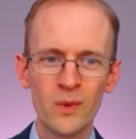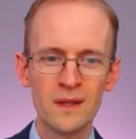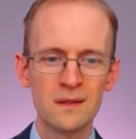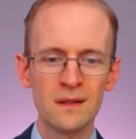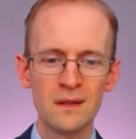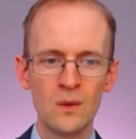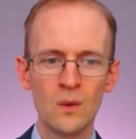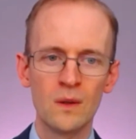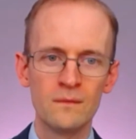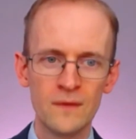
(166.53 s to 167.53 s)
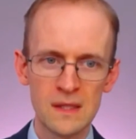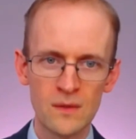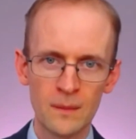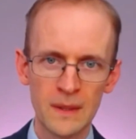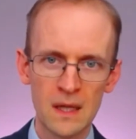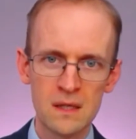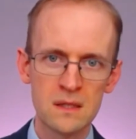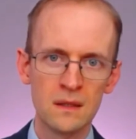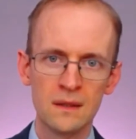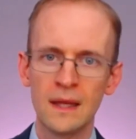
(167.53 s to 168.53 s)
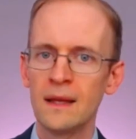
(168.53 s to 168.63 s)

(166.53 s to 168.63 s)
with your visa application,